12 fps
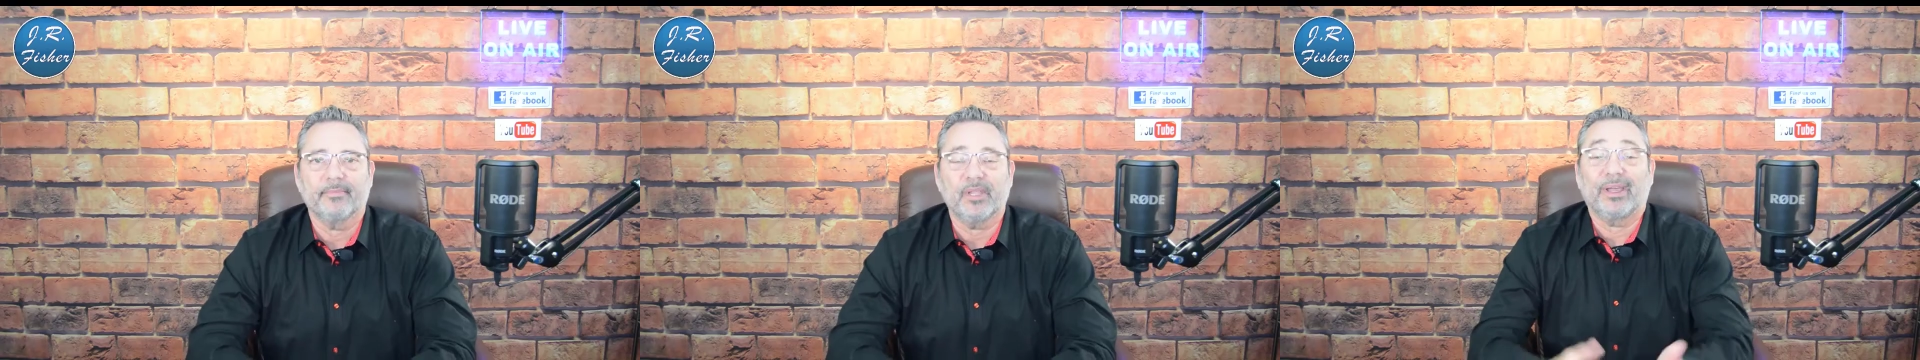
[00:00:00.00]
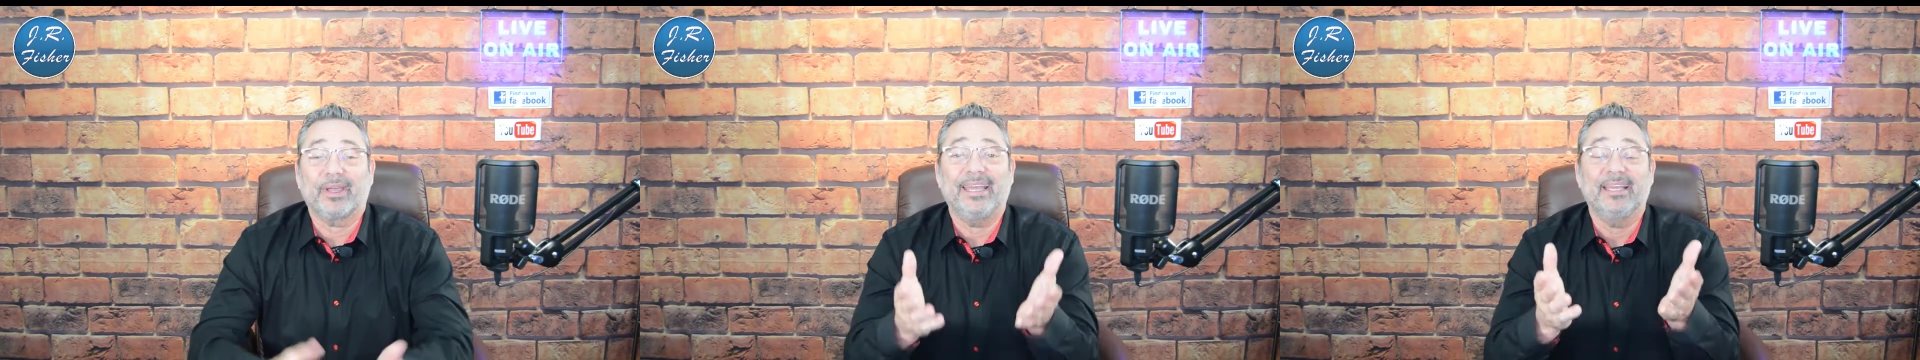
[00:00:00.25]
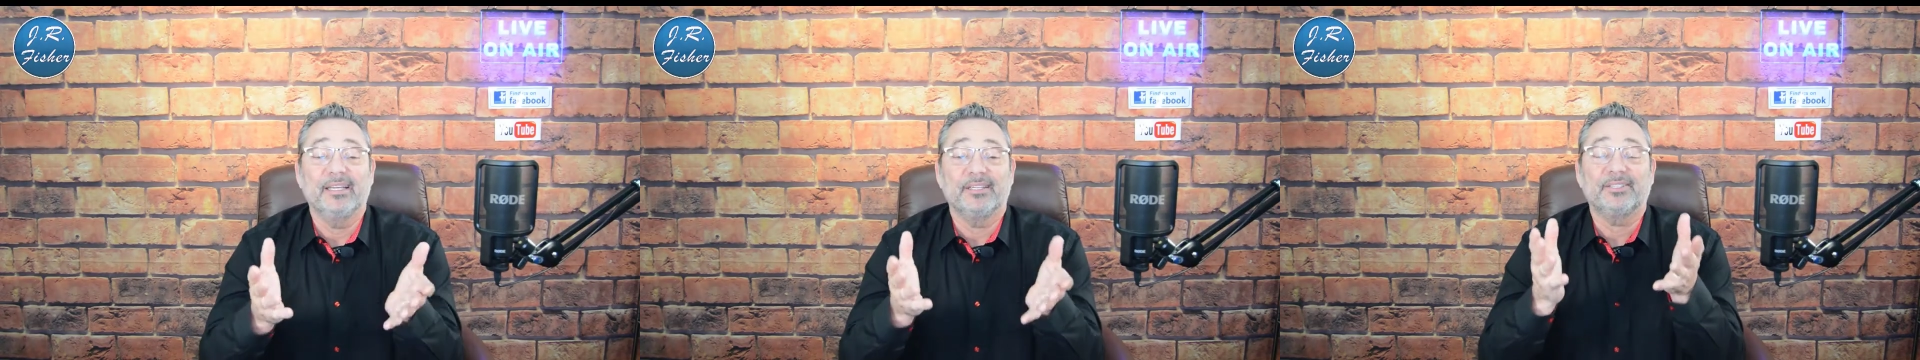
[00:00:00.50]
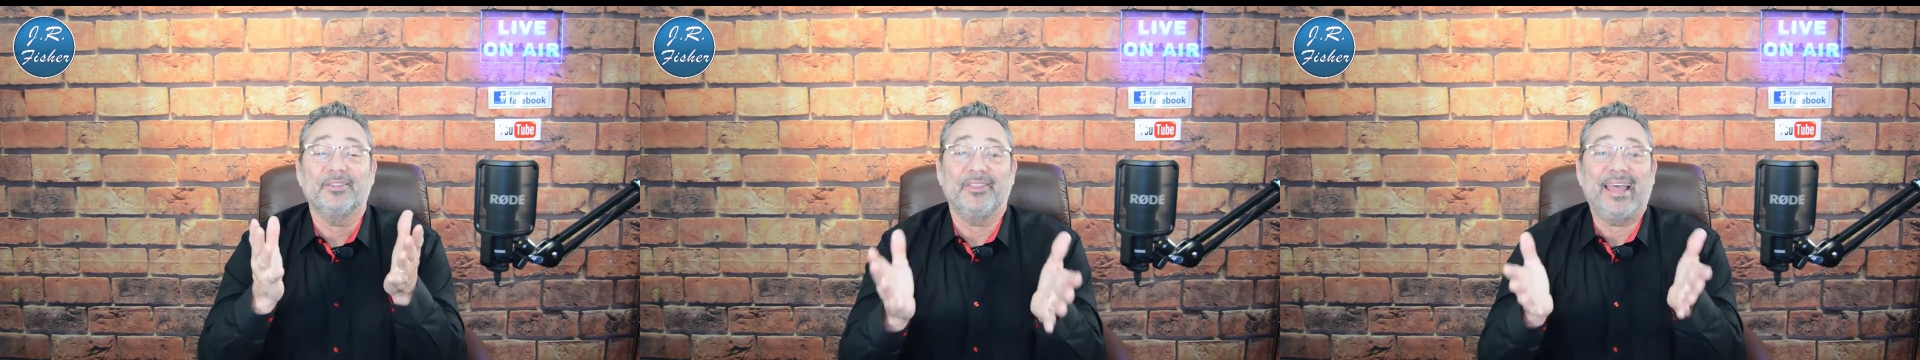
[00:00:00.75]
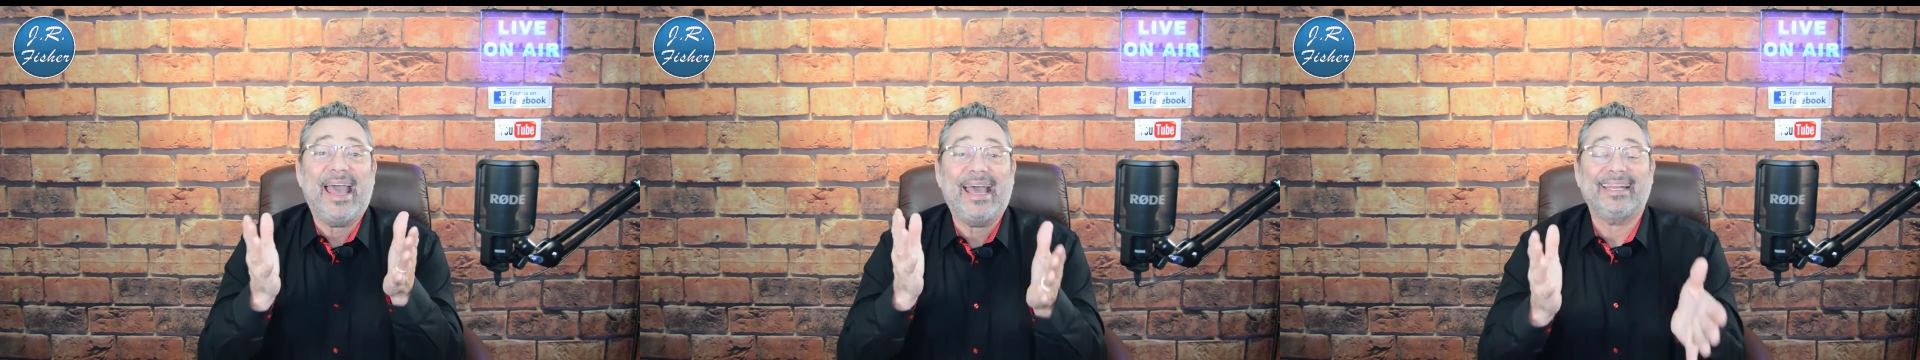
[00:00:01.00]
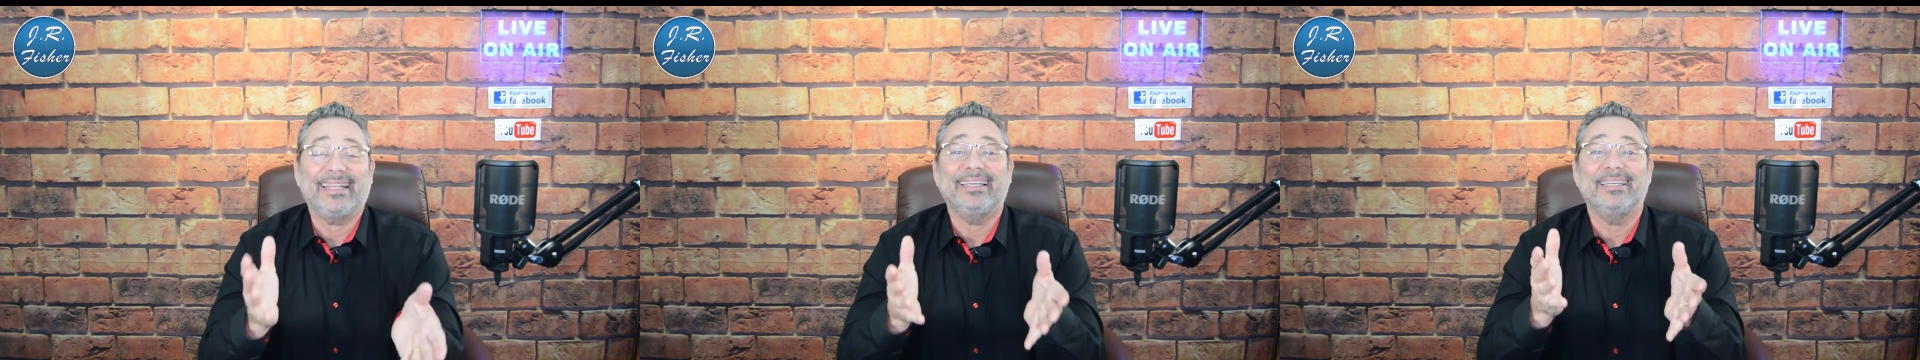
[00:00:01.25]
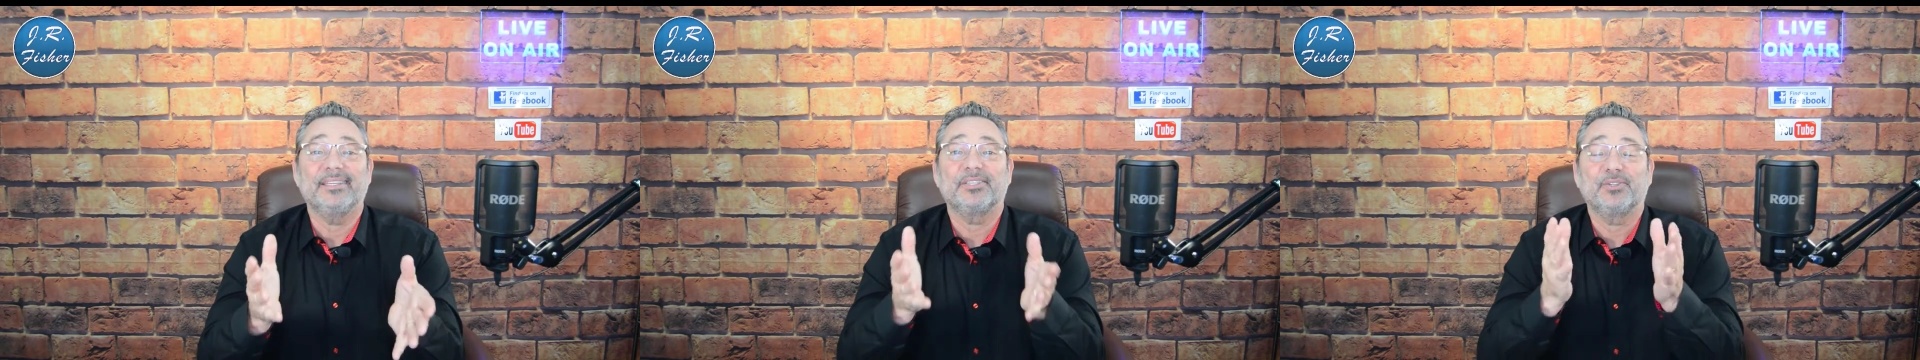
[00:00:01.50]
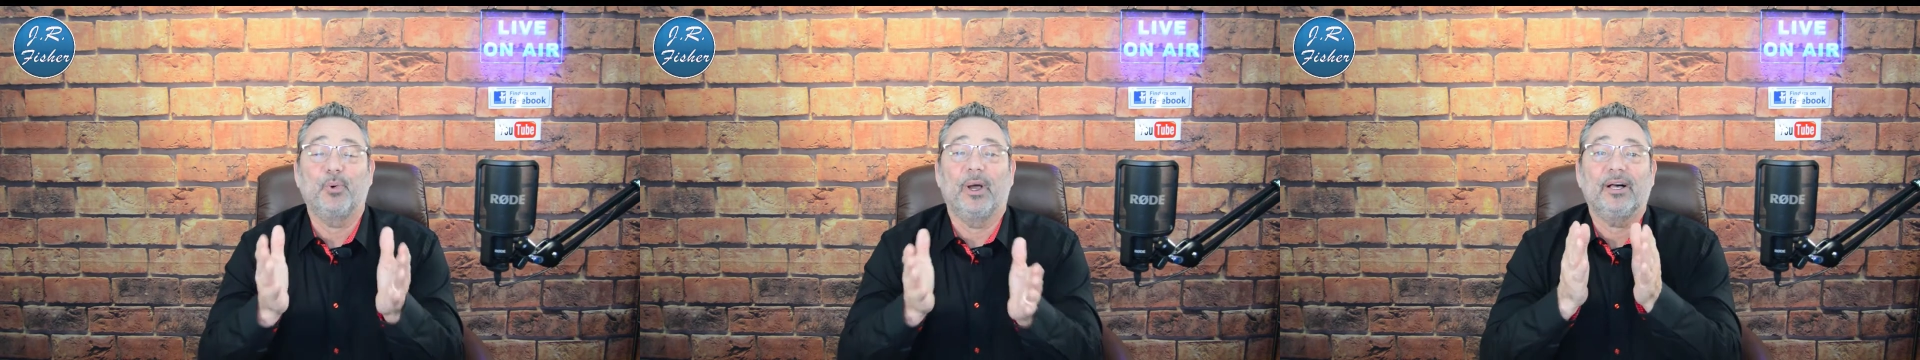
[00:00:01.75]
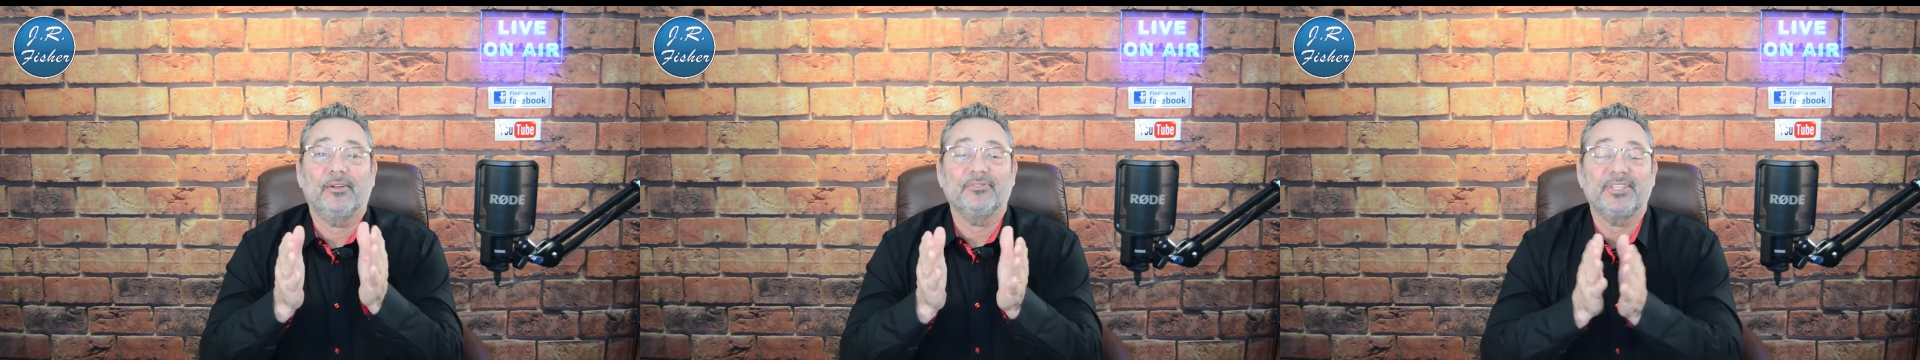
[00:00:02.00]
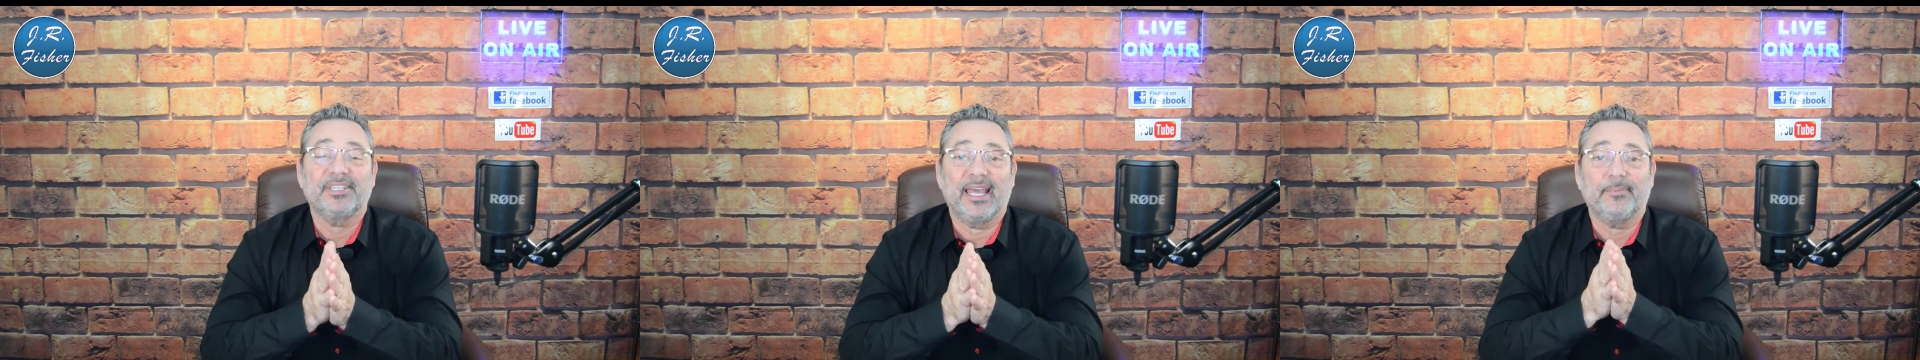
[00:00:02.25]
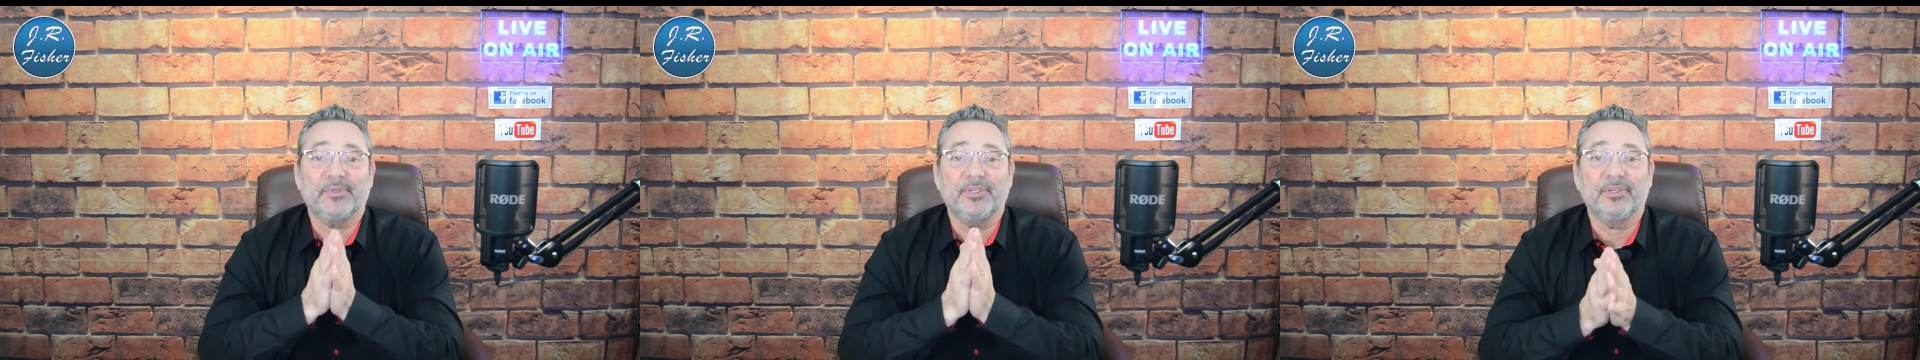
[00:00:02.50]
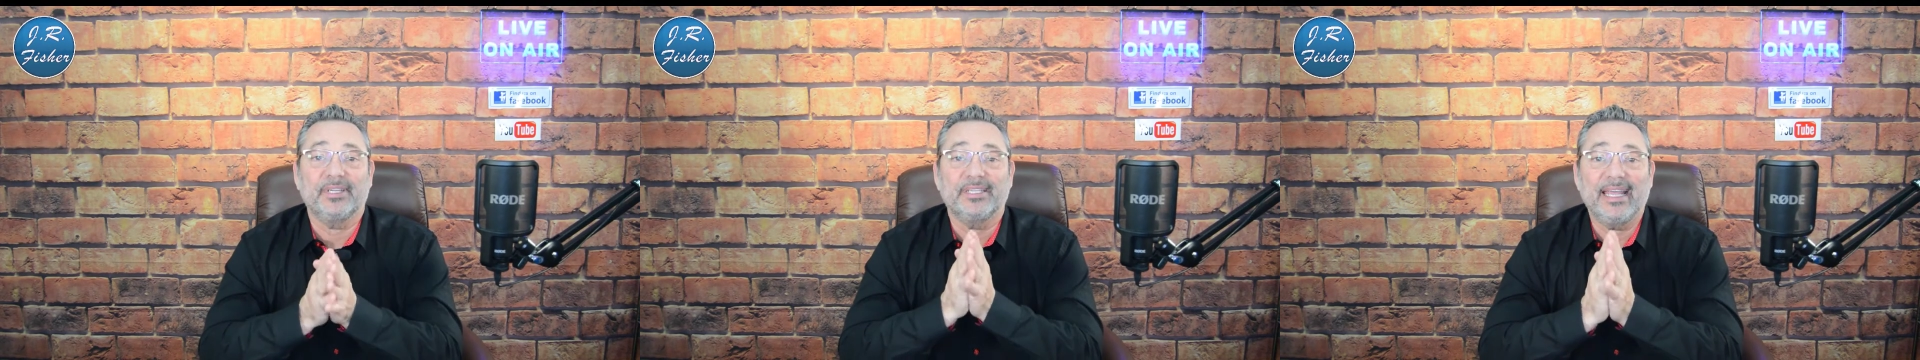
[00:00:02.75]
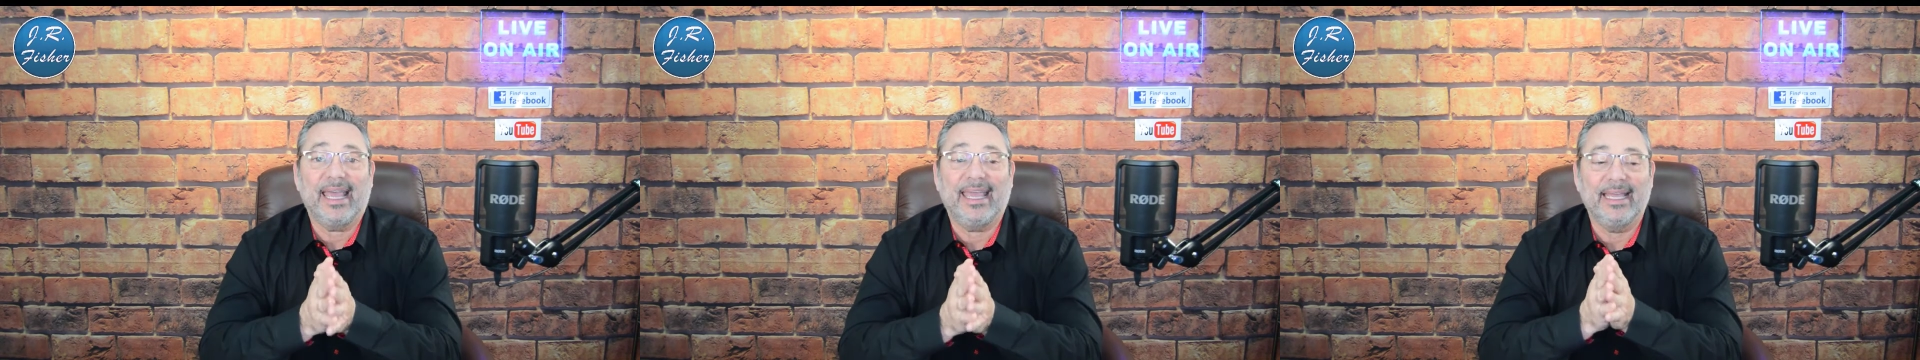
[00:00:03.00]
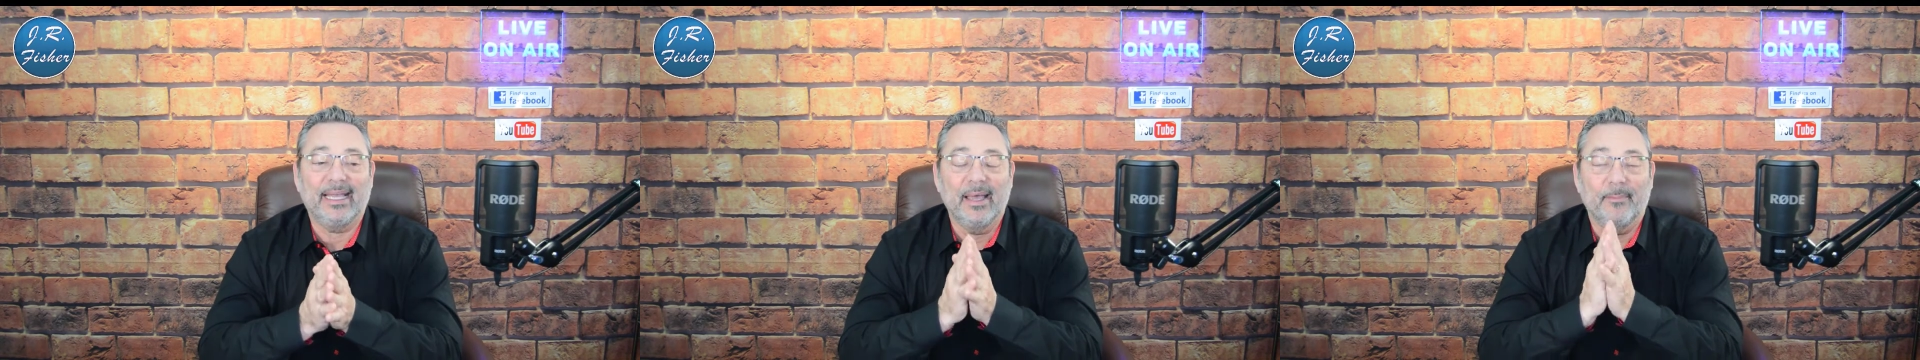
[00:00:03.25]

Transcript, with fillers: Okay, so that is 12 steps you can take,